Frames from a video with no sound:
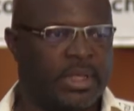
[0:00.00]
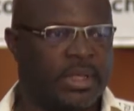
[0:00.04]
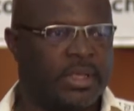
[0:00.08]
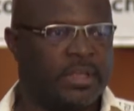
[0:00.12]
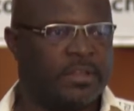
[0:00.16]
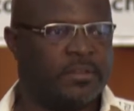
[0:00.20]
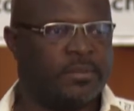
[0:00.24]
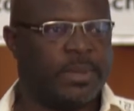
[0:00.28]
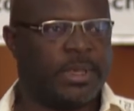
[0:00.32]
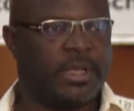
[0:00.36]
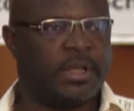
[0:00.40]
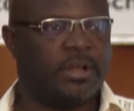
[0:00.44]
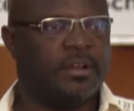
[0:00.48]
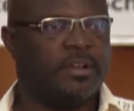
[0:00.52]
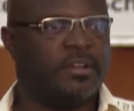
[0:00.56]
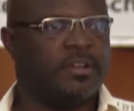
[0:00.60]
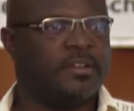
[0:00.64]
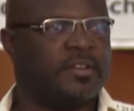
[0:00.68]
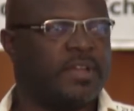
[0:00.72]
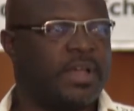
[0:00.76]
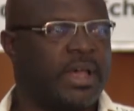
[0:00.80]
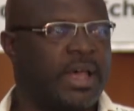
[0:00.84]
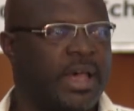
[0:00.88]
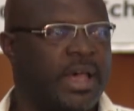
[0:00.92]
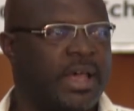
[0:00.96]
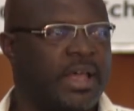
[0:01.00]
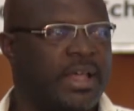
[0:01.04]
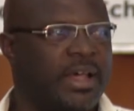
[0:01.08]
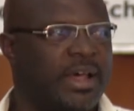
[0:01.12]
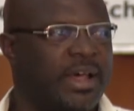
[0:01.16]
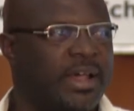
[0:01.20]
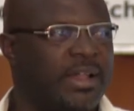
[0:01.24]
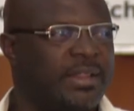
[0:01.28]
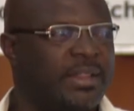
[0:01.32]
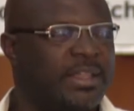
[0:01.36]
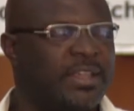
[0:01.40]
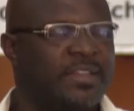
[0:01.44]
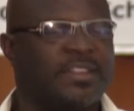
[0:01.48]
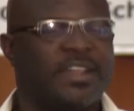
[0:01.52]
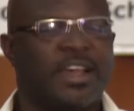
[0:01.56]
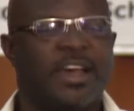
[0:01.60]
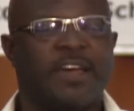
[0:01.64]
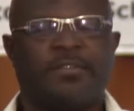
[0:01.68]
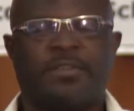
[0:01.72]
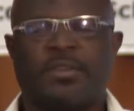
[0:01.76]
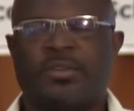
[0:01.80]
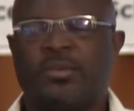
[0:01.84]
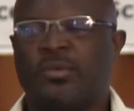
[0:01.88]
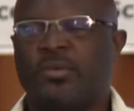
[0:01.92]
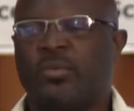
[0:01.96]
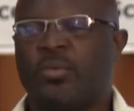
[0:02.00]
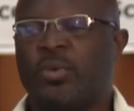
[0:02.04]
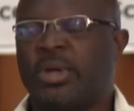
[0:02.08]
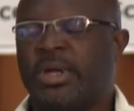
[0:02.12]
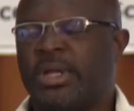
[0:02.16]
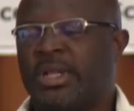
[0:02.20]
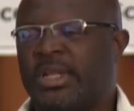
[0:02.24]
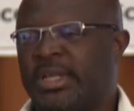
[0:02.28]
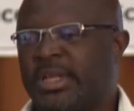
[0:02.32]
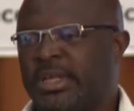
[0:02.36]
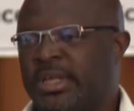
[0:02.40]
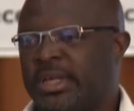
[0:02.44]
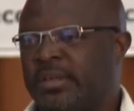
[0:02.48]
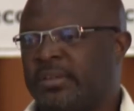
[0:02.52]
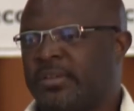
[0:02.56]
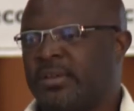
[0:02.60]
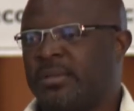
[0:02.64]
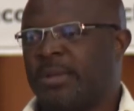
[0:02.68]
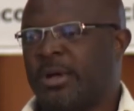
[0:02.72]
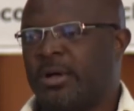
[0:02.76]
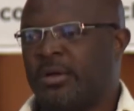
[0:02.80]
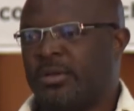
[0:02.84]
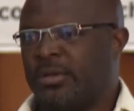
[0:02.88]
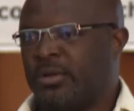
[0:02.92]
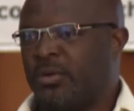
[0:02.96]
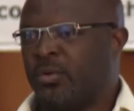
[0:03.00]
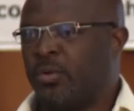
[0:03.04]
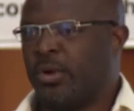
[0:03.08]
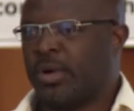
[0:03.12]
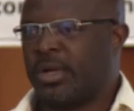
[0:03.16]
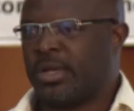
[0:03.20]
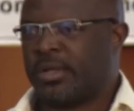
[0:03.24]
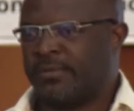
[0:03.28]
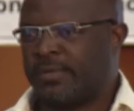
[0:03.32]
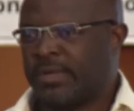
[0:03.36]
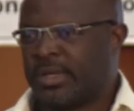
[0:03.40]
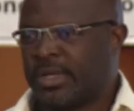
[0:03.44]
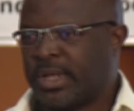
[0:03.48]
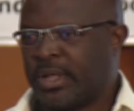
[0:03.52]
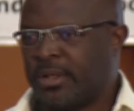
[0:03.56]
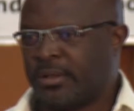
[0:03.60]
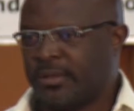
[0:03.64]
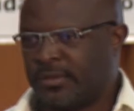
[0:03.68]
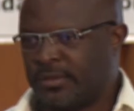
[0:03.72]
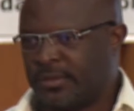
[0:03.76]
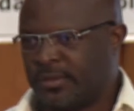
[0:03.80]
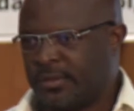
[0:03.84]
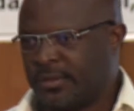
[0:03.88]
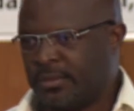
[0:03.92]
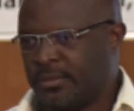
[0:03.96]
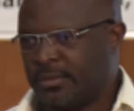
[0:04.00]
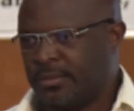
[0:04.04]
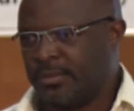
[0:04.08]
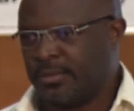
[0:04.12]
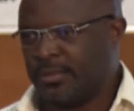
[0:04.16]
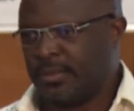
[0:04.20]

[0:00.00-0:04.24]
is because this afternoon really is about the work of the council.